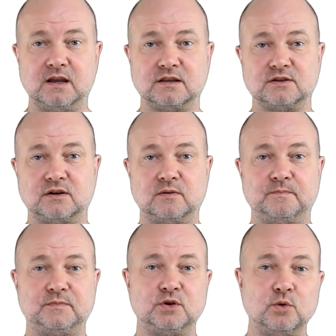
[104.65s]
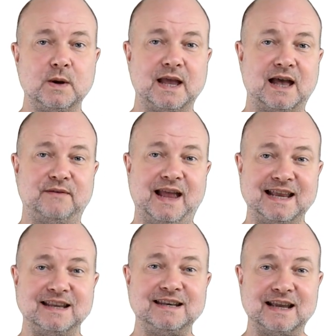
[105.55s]
So do we have
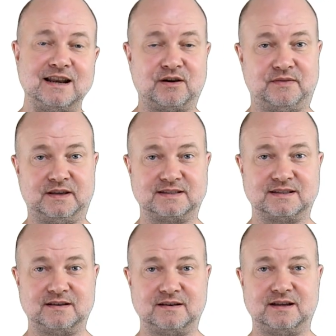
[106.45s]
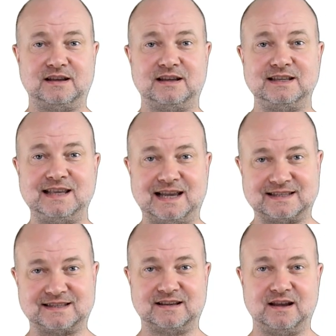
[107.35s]
any data on this?
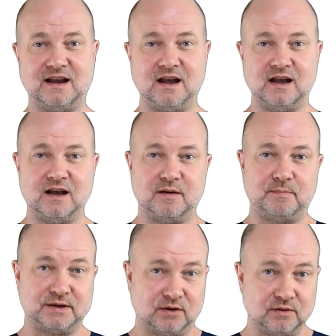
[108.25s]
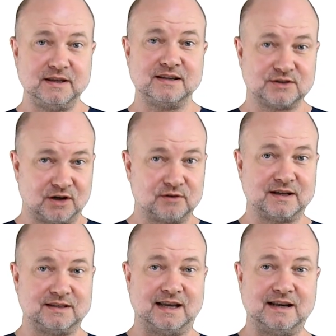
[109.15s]
Yes, but only
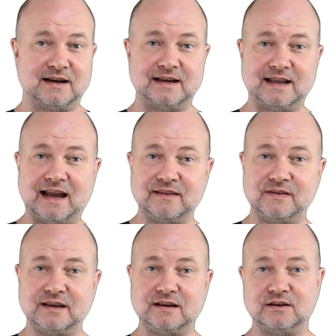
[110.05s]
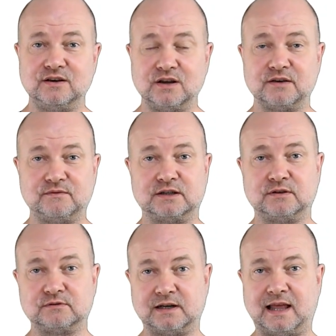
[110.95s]
historic data, and I think not
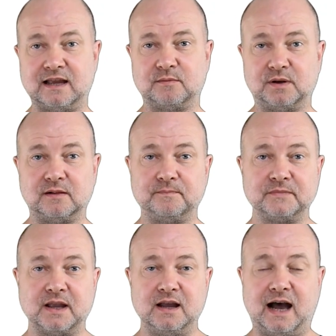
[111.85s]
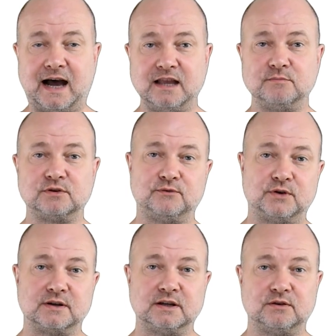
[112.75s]
very reliable. I am
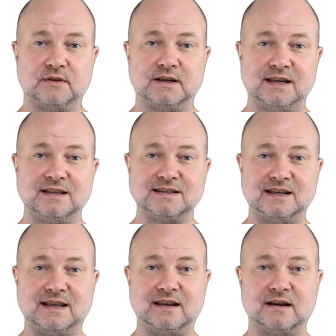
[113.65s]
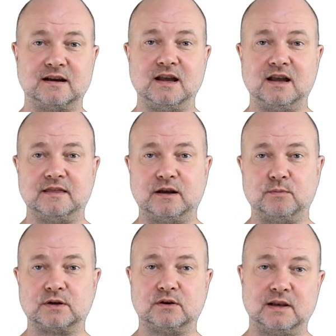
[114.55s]
referring to the Kinsey data
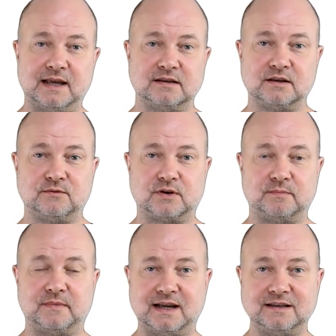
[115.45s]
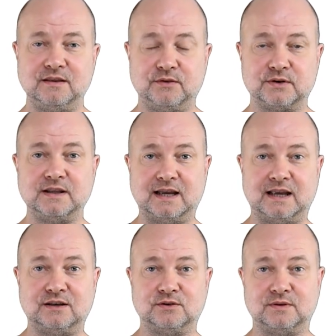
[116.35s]
that were collected from
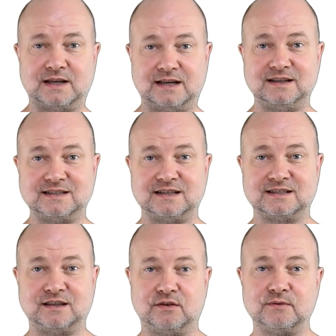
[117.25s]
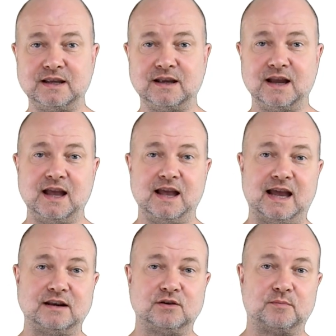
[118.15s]
1938 to 1963
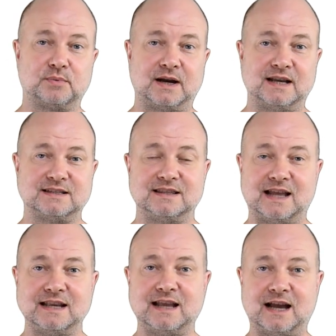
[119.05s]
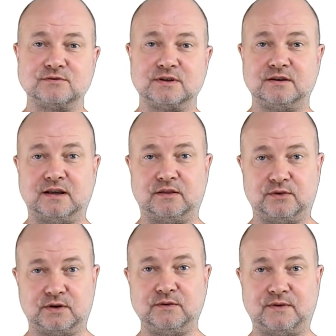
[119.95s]
and comprised
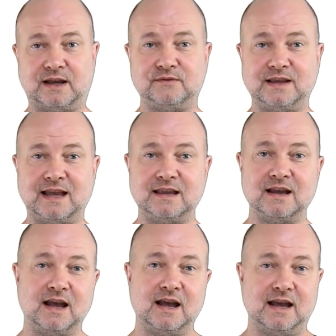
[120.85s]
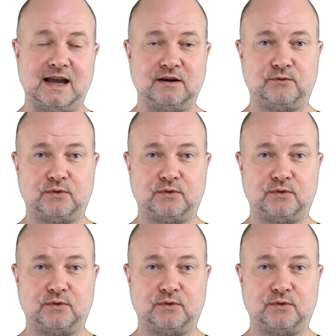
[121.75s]
935 gay and